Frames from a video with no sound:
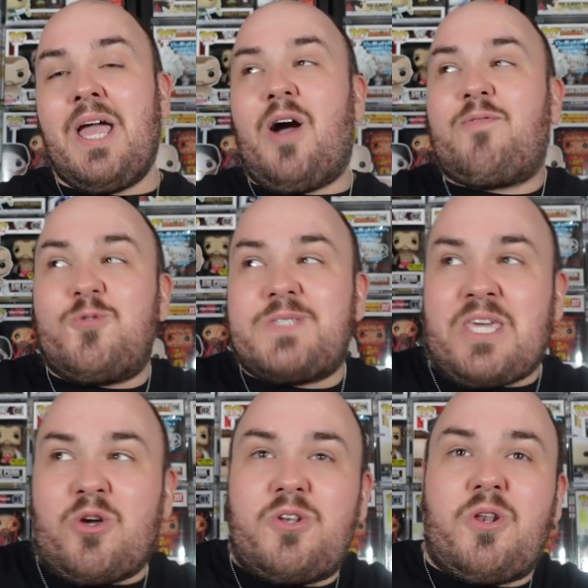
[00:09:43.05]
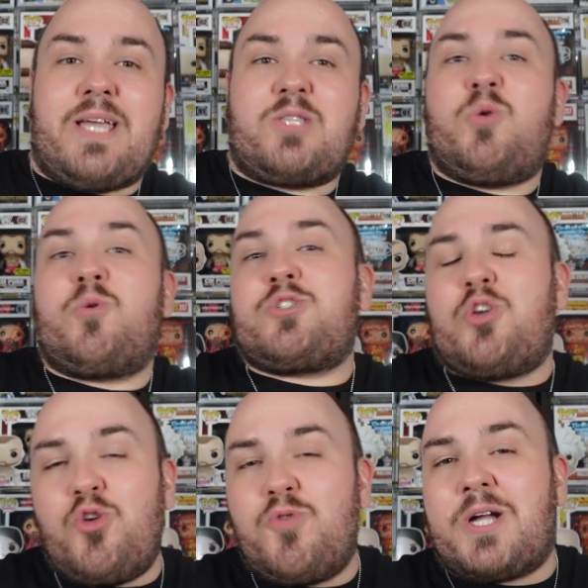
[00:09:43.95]
Of course, they couldn't like talk
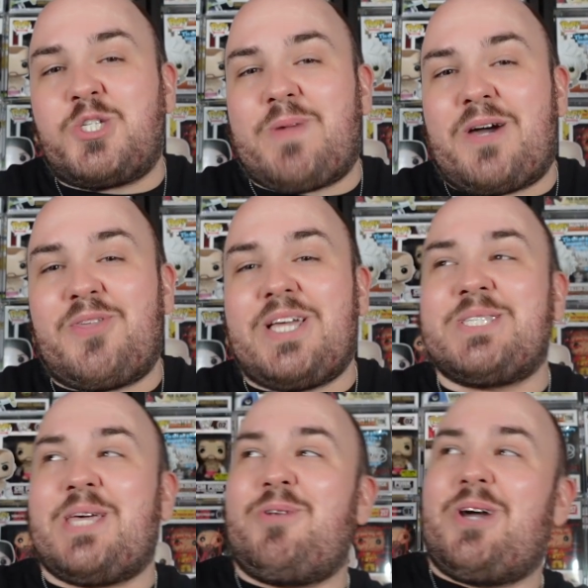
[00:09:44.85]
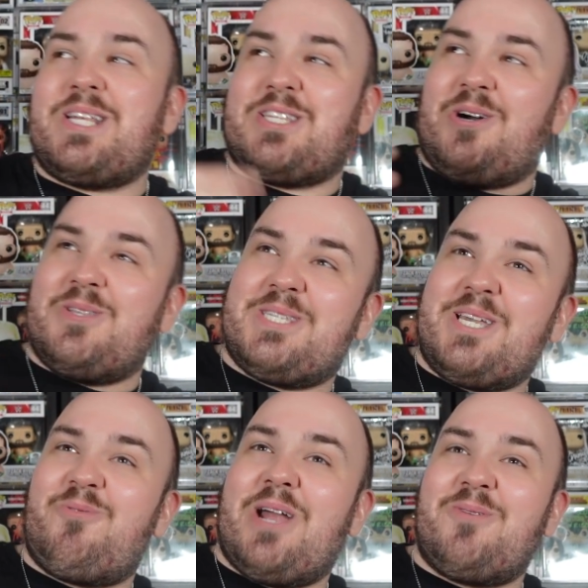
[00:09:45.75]
too much about things. They were like
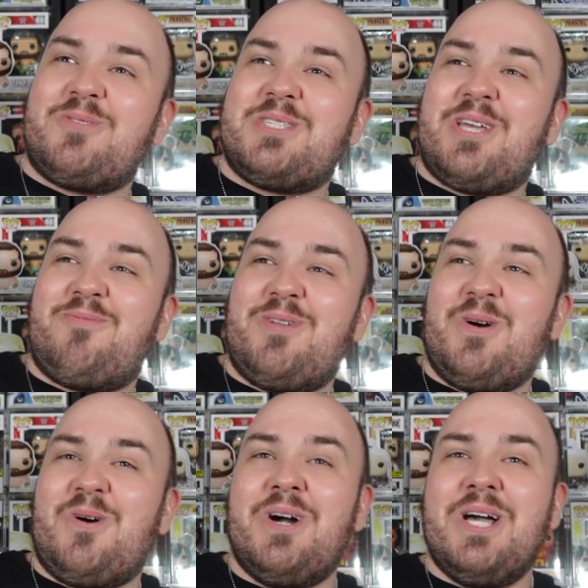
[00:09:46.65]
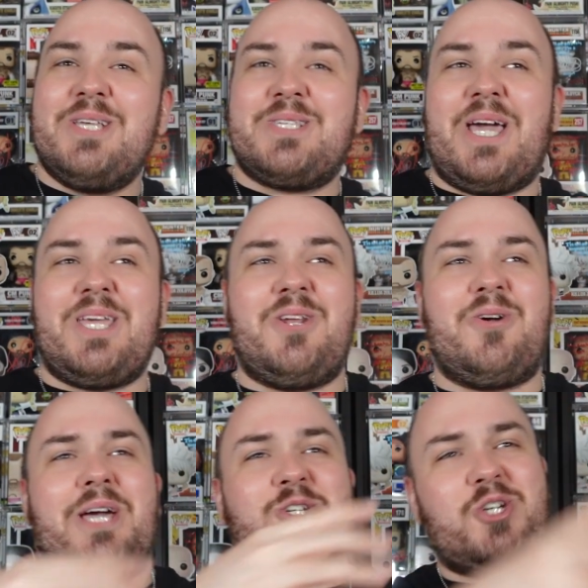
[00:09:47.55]
dancing around stuff a lot, saying, you
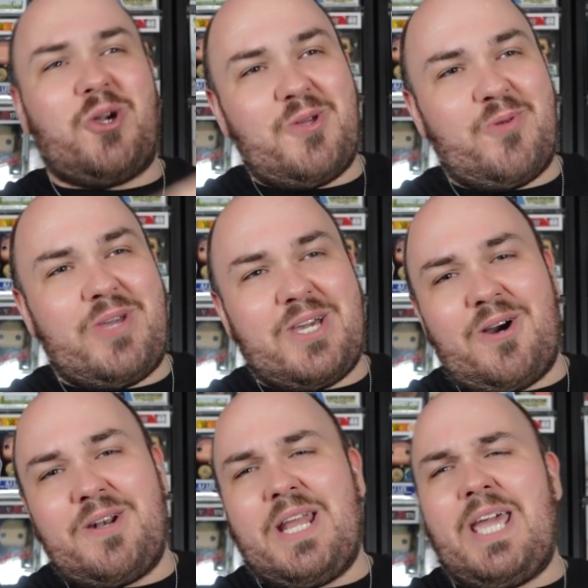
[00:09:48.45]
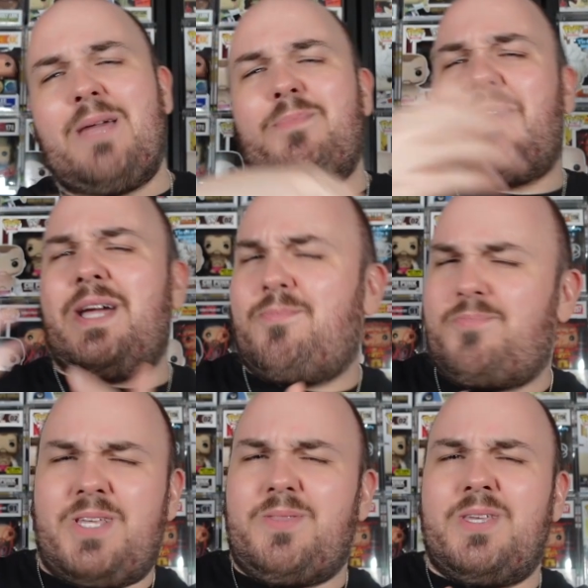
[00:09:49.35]
know, that show that we can't name, that I
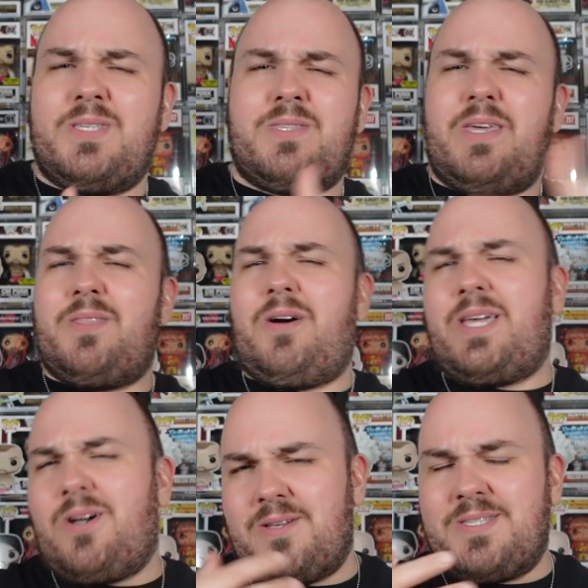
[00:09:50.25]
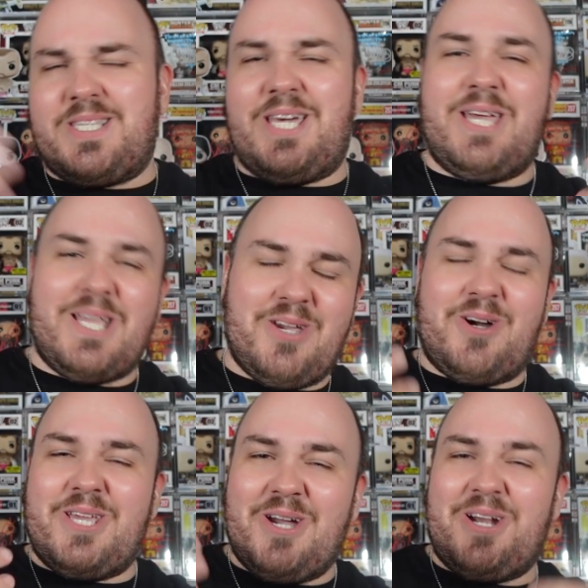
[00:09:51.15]
did this thing that I can't say, and
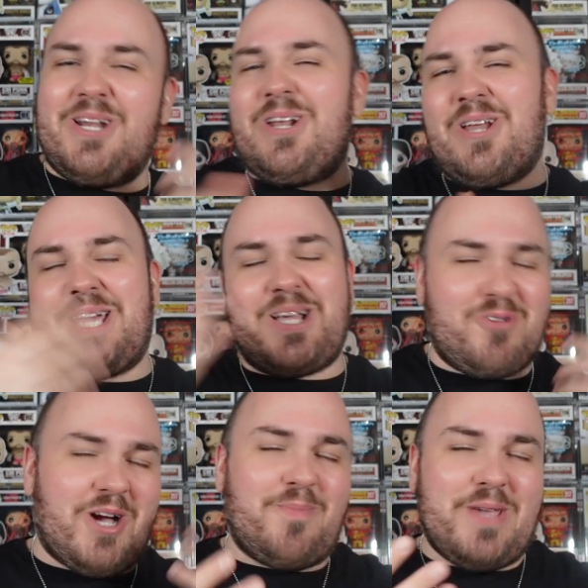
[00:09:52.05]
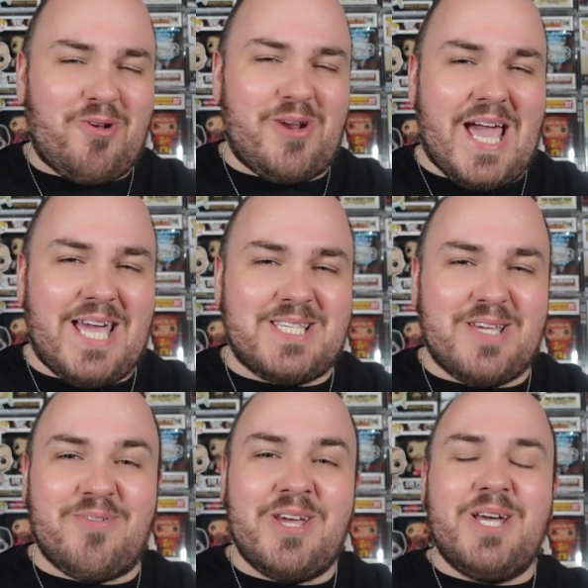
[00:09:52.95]
yada yada. Like, kind of be
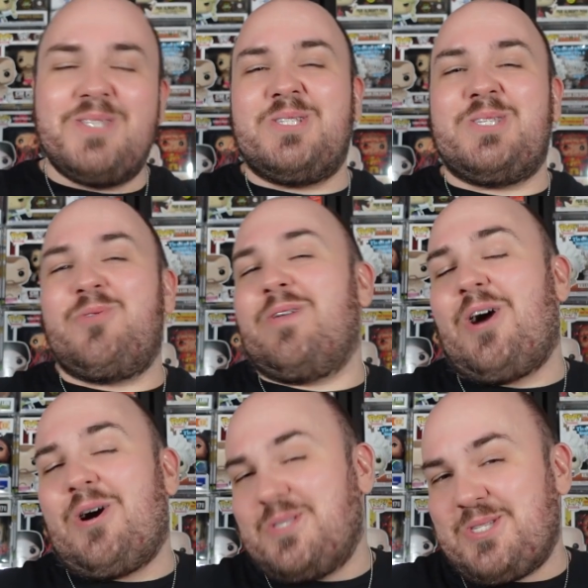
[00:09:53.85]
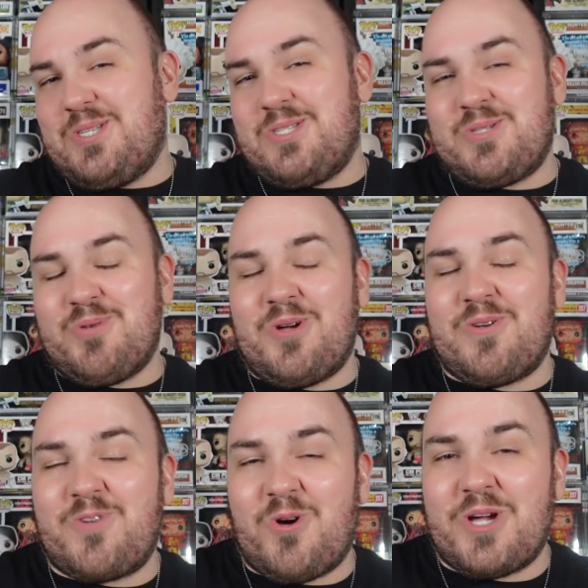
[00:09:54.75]
creative to still give answers to a lot
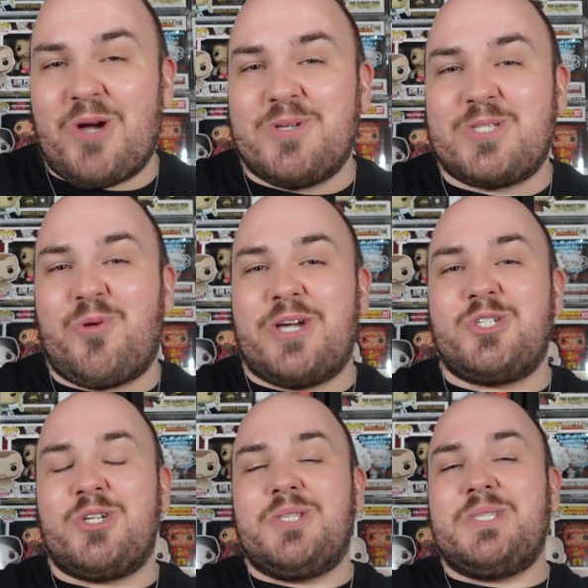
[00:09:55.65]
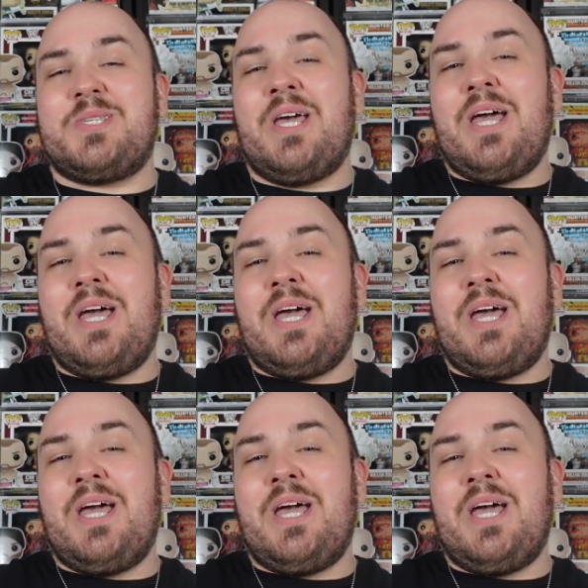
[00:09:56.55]
of congoers questions.